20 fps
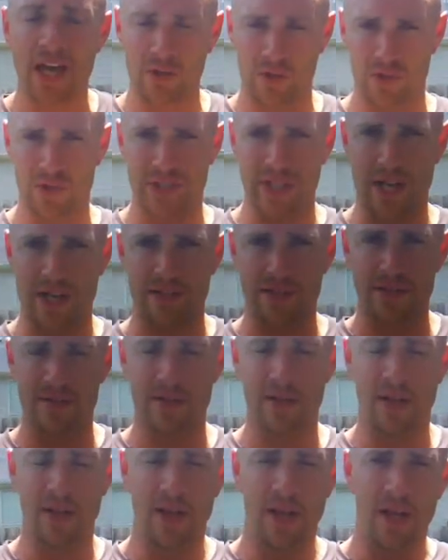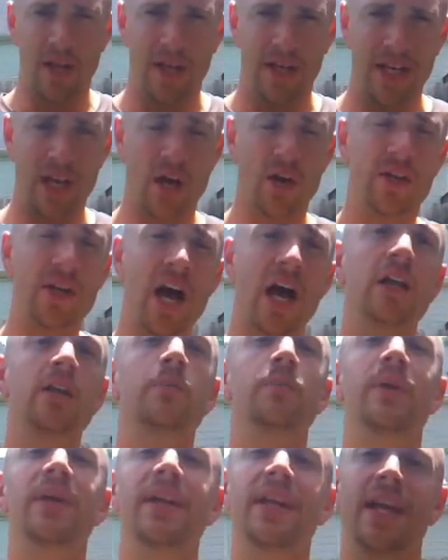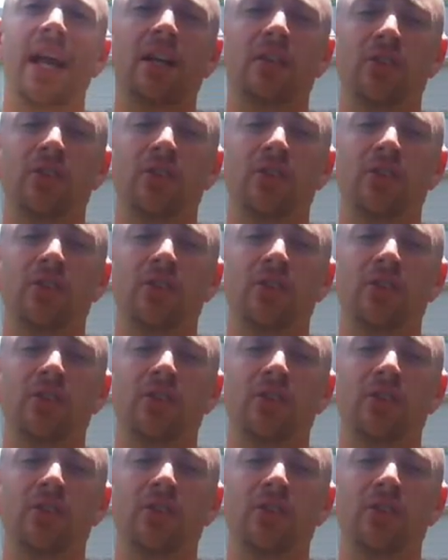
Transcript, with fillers: exercises. Now, a non-competing